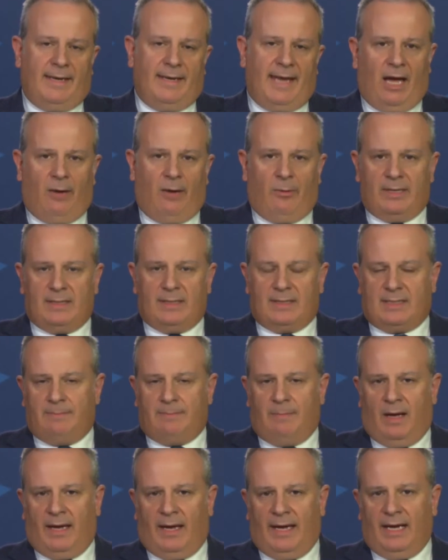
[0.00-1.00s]
Now
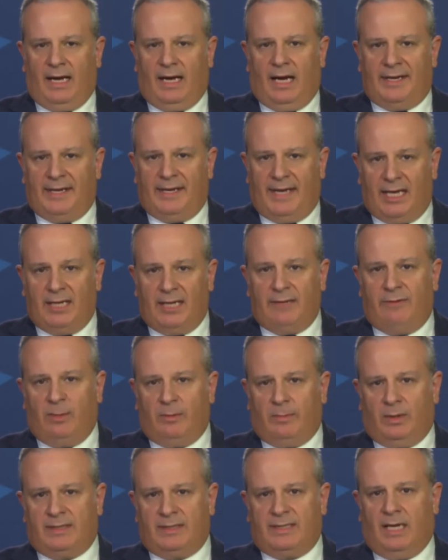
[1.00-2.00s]
it's my
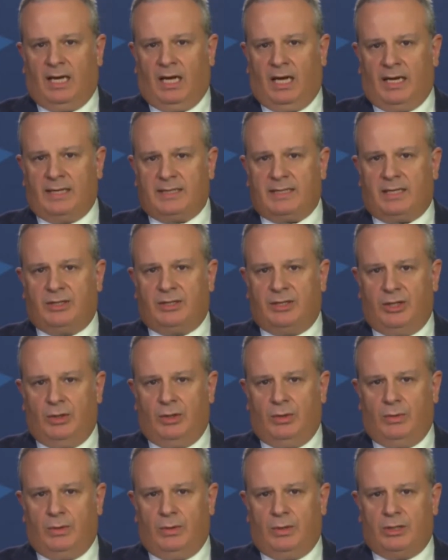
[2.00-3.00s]
unenviable task
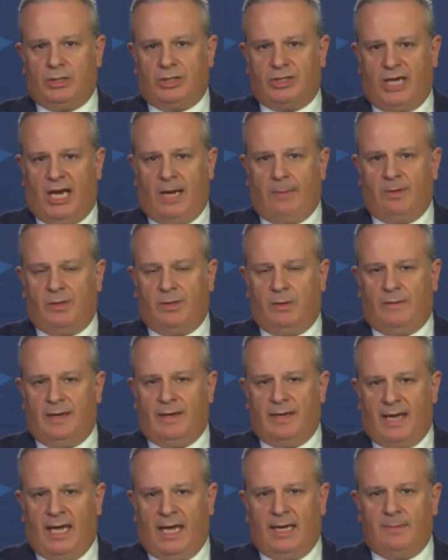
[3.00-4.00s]
to share with you
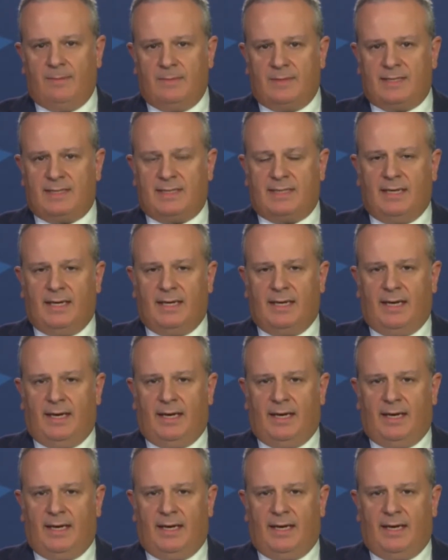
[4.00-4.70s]
the names